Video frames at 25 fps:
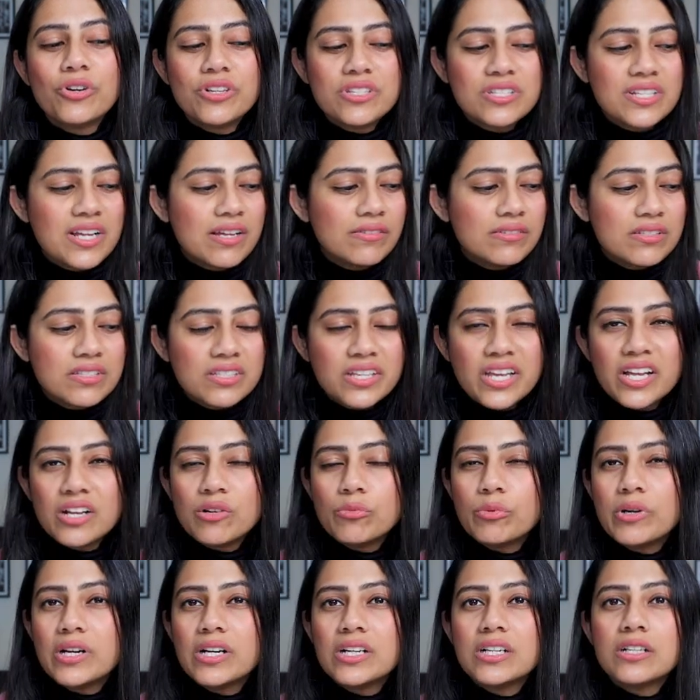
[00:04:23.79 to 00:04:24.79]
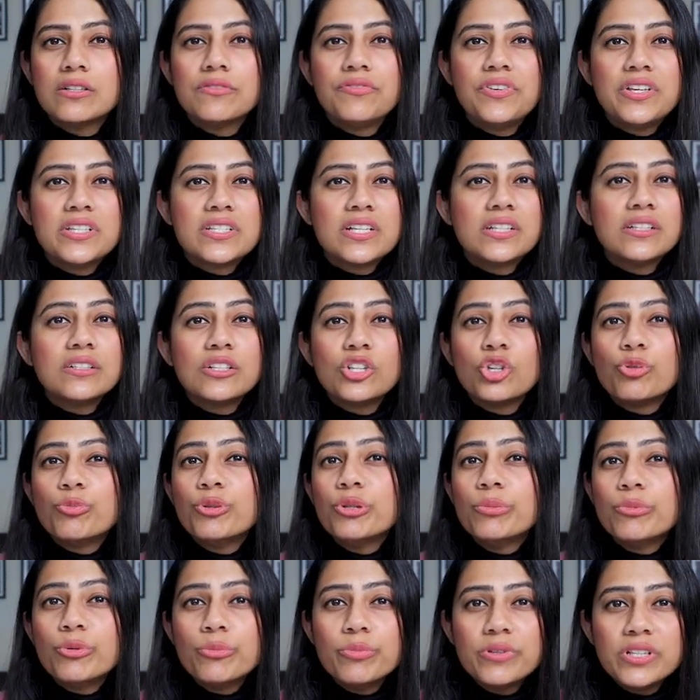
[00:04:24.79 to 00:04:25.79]
It's now the skilled worker visa, the
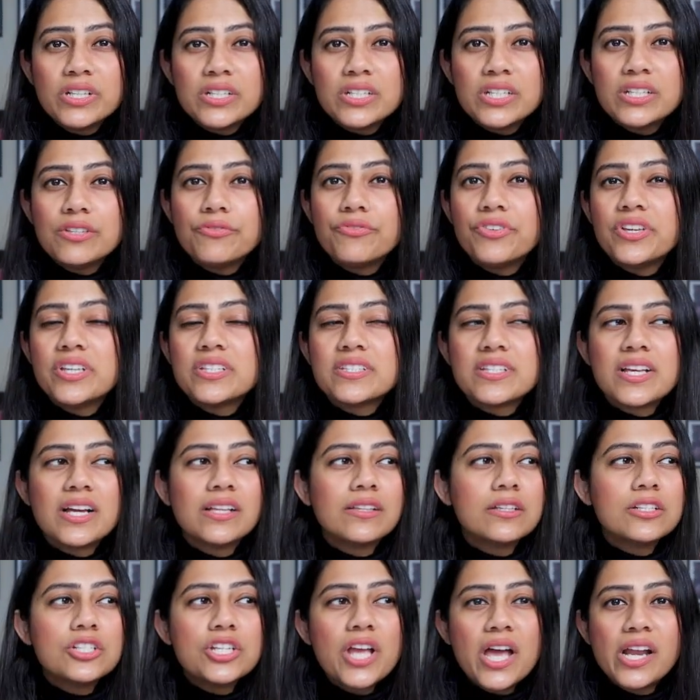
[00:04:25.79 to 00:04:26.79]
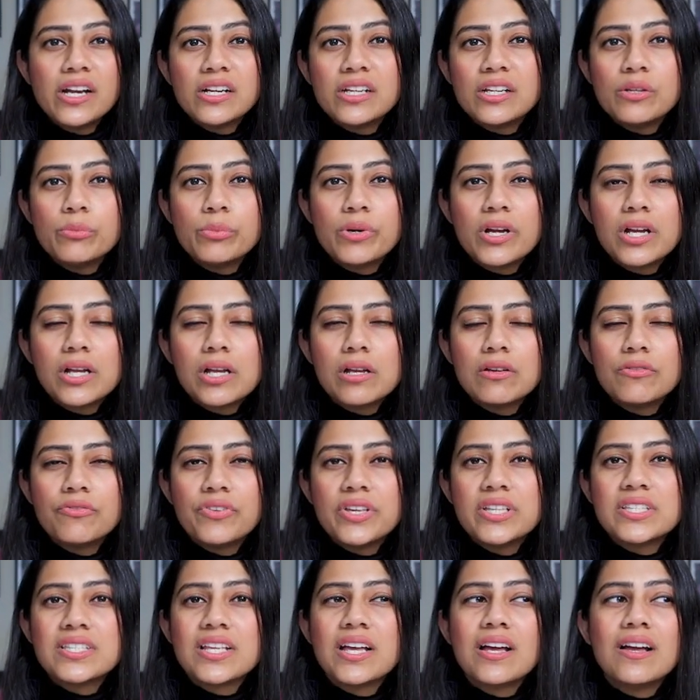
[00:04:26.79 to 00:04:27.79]
global mobility visa, the charity worker
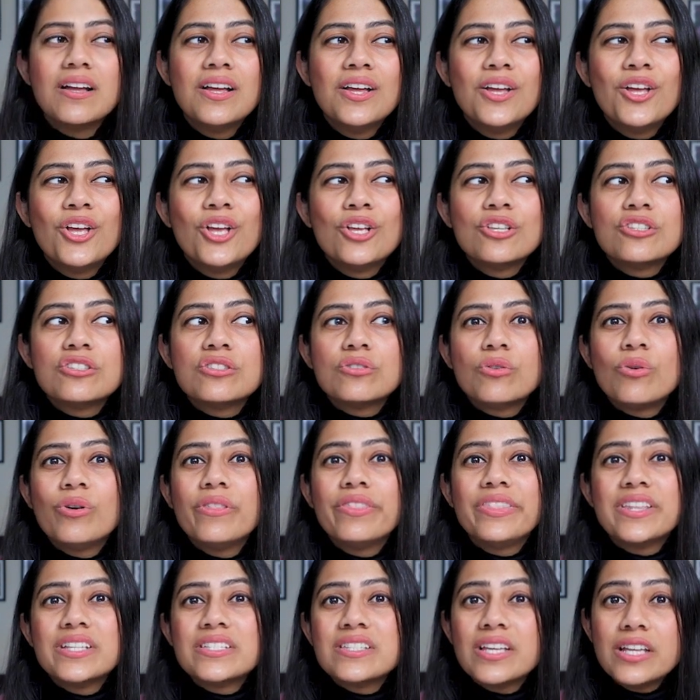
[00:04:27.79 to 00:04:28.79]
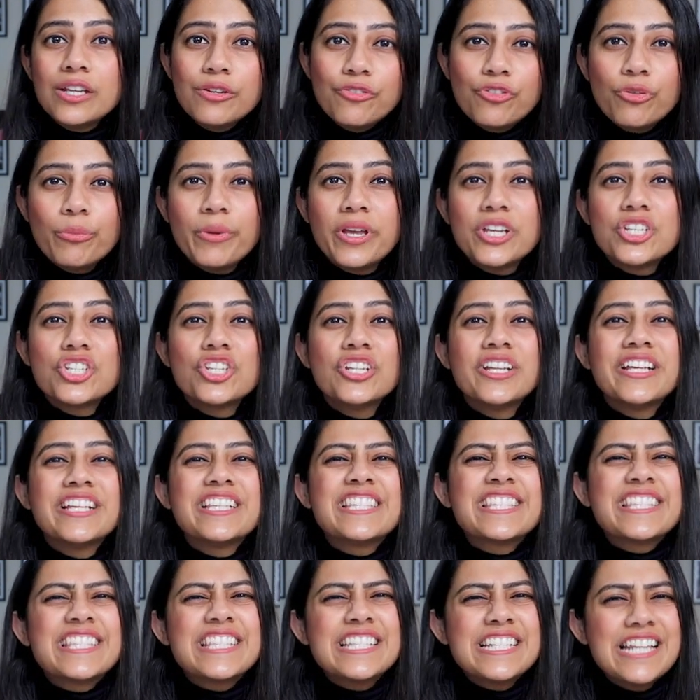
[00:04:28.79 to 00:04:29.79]
visa. So this information
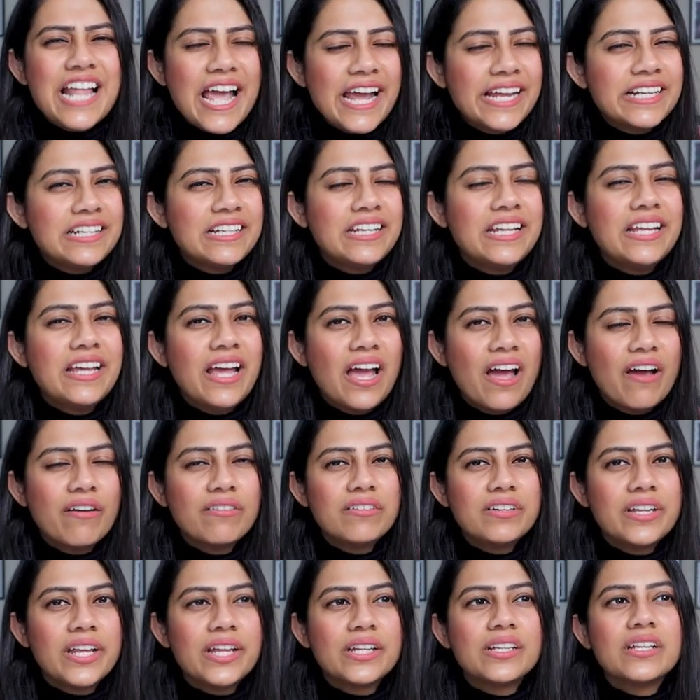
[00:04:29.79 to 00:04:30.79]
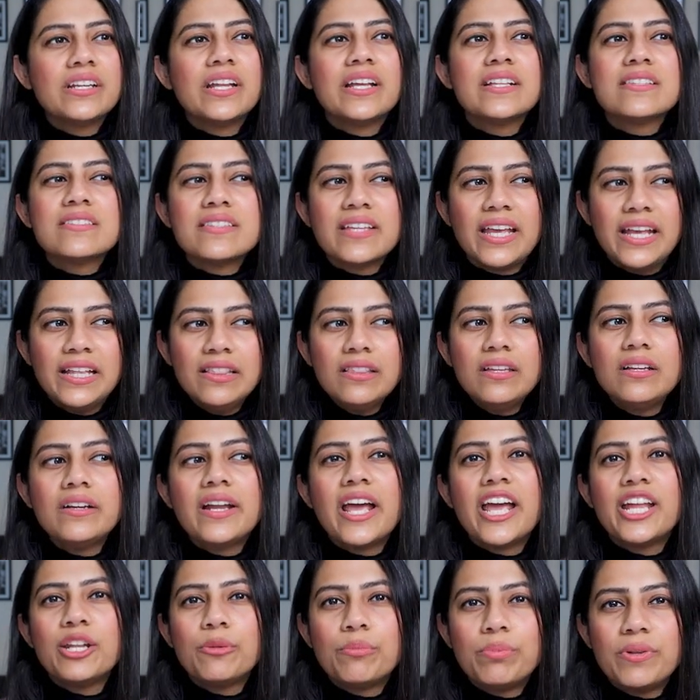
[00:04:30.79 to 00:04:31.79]
is slightly outdated. It's in the
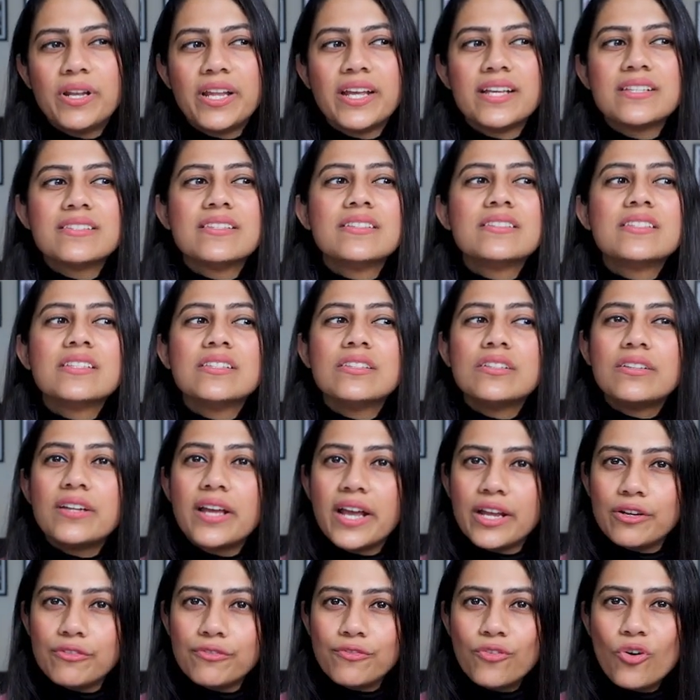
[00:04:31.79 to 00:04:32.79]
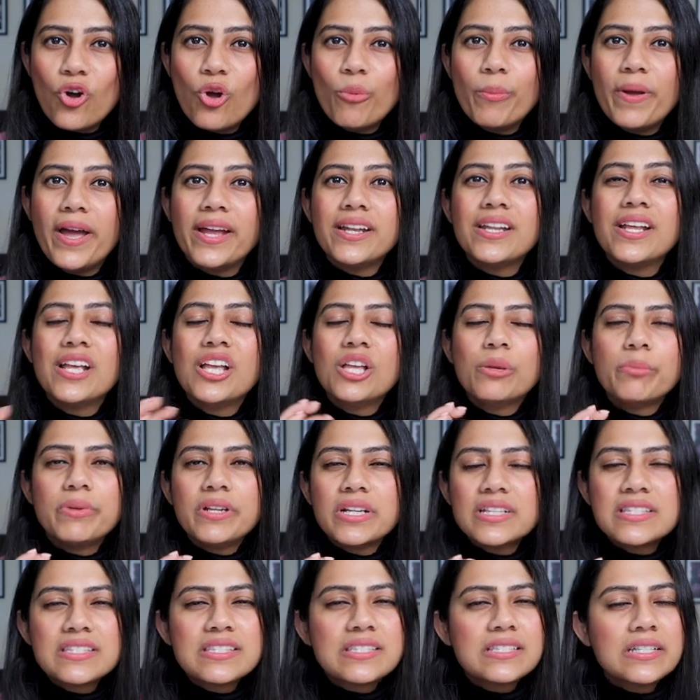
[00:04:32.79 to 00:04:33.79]
right place, it's in the right format, but
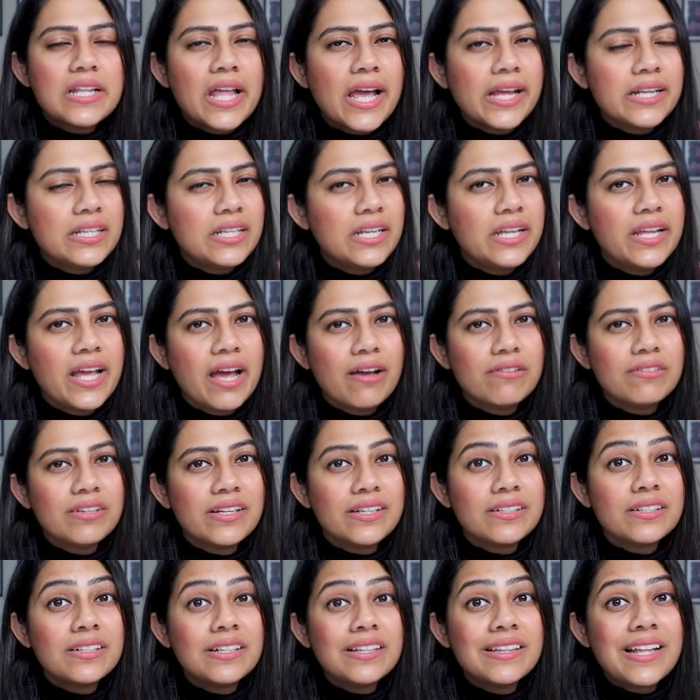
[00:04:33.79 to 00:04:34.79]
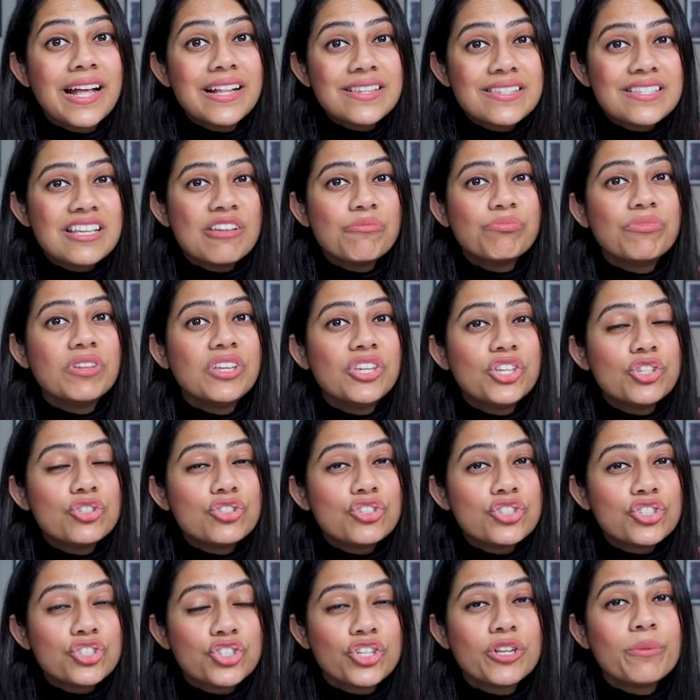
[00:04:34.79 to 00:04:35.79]
it's slightly outdated, and that's something you
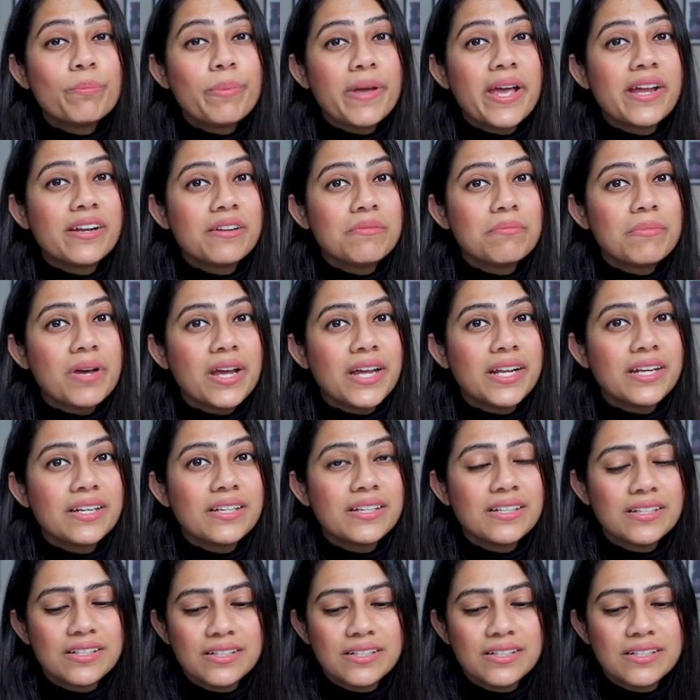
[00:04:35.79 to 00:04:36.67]
should bear in mind.